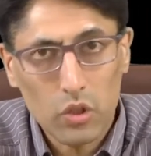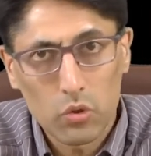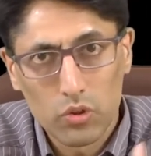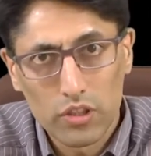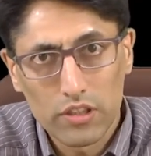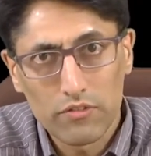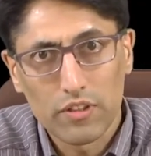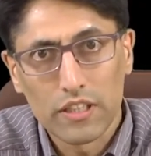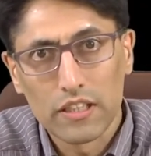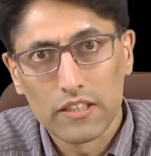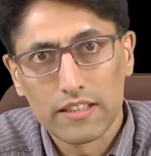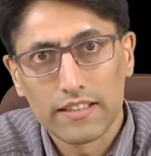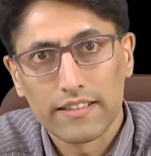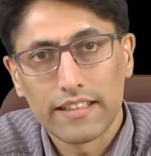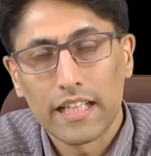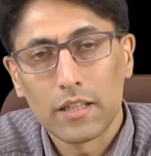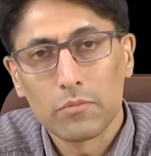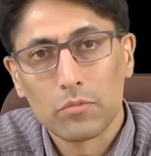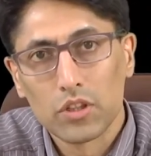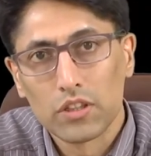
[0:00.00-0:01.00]
or if they're
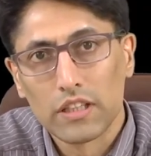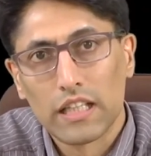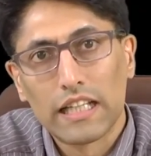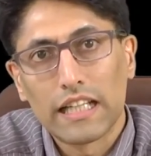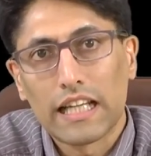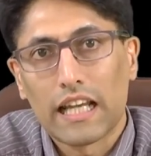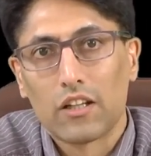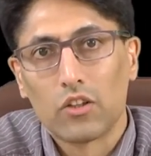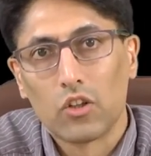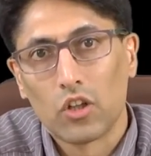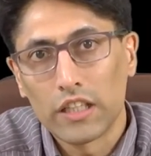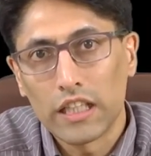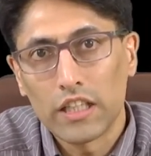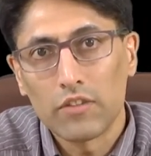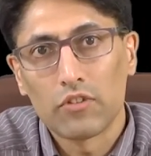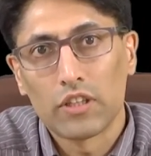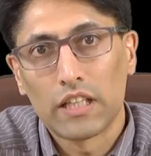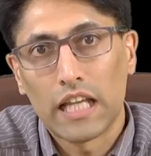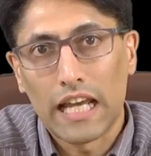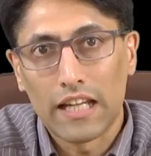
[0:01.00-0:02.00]
disabled, cannot
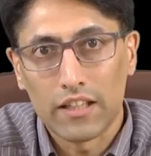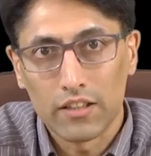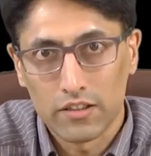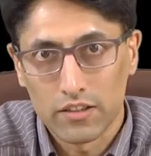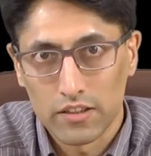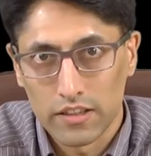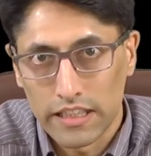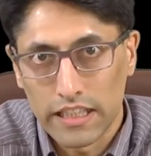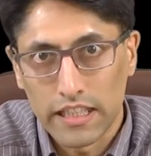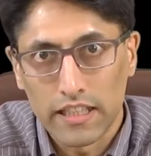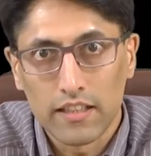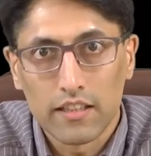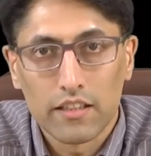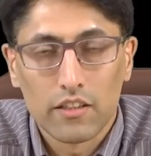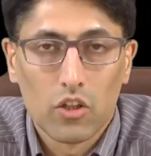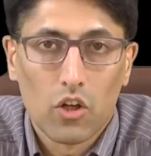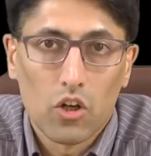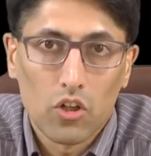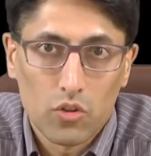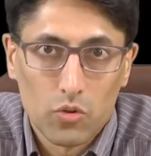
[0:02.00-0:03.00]
even enter the
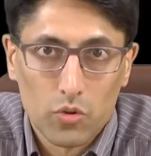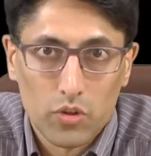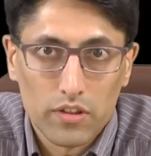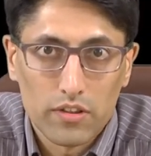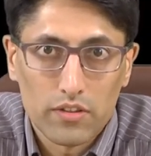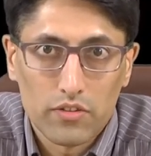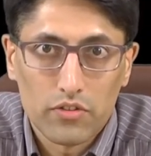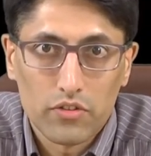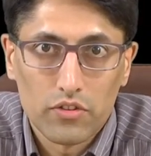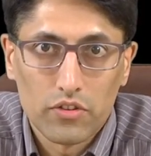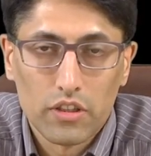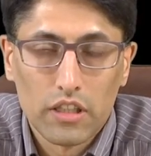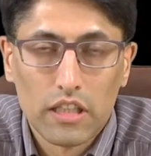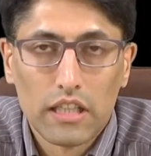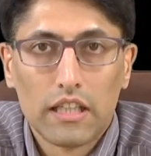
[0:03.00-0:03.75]
law courts?